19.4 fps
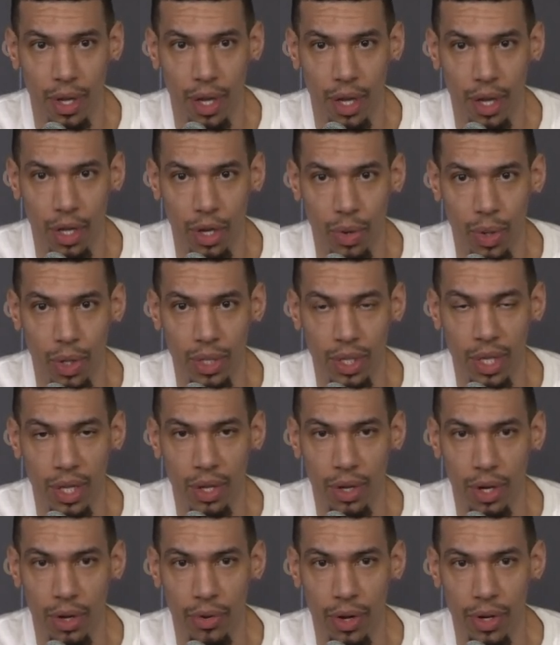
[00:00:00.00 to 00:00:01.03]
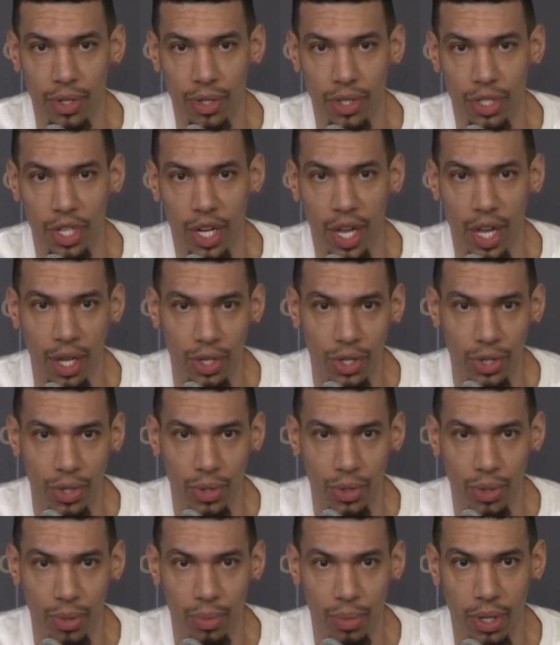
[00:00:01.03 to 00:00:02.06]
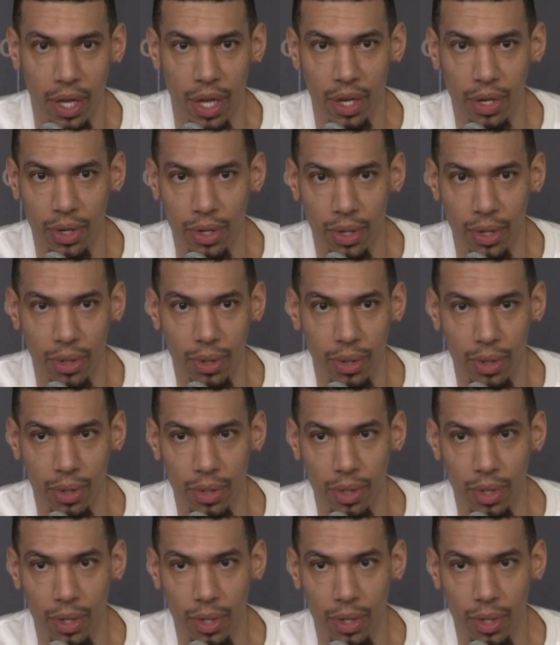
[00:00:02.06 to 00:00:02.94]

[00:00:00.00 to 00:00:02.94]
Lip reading: And you don't want to see their careers change or be hindered or